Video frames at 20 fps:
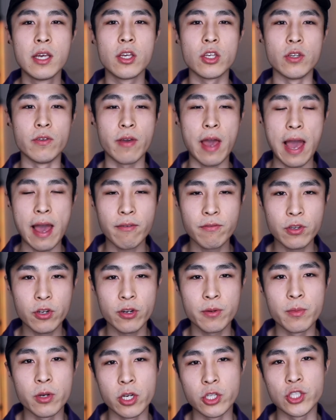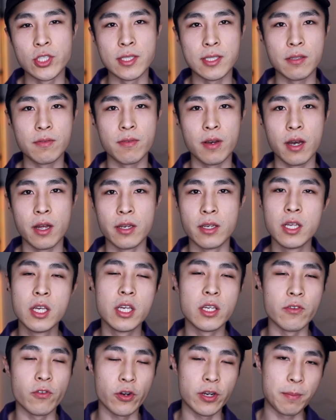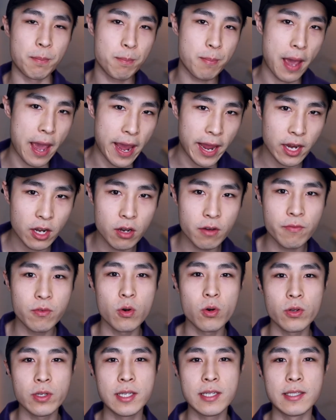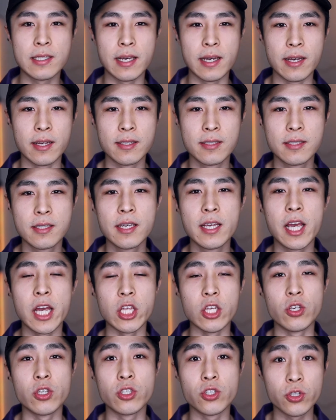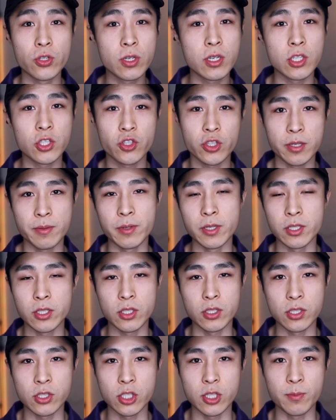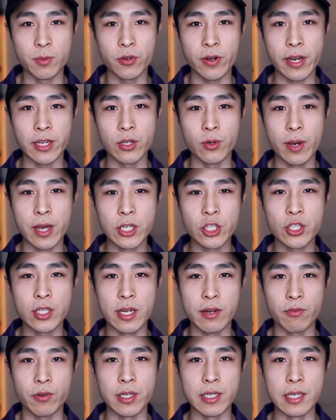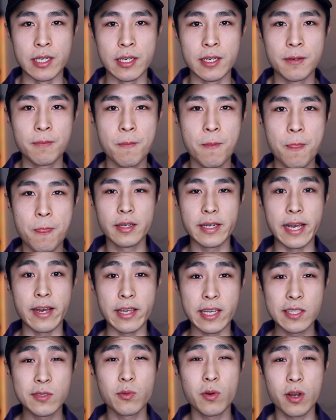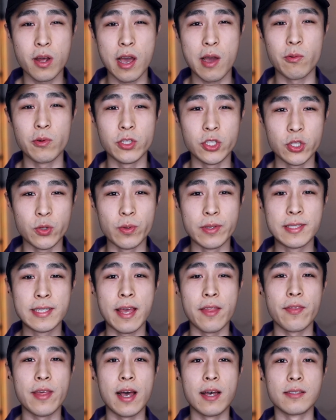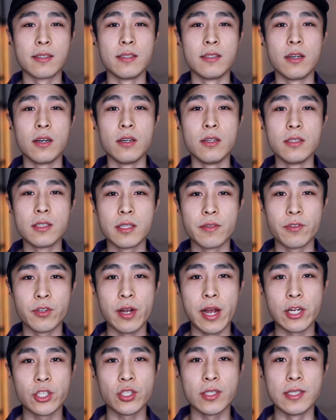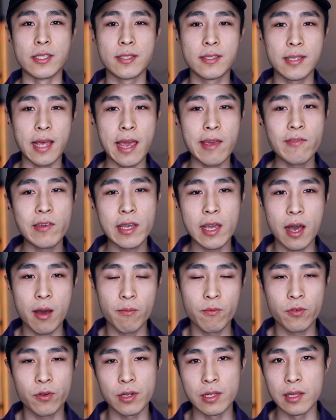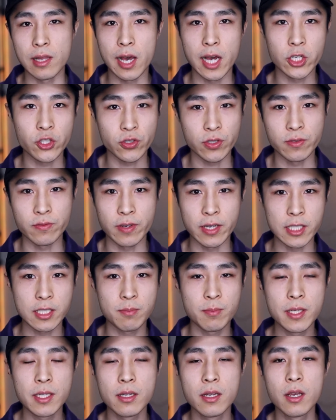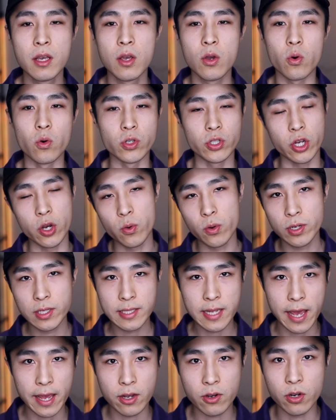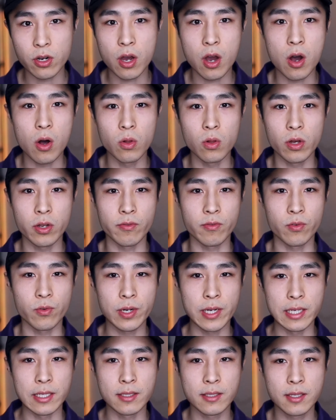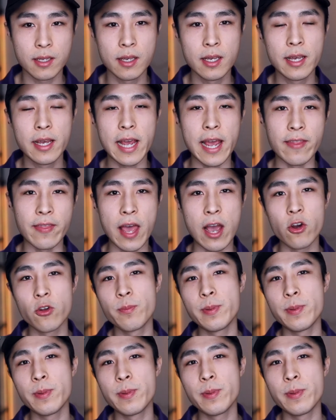you have your emergency fund, you've already paid off all your debts, and you do contribute to your superannuation every year, Now here's what I would do with $10,000 if you're actually saving up for a larger investment or don't want to take on a whole lot of risk. And that would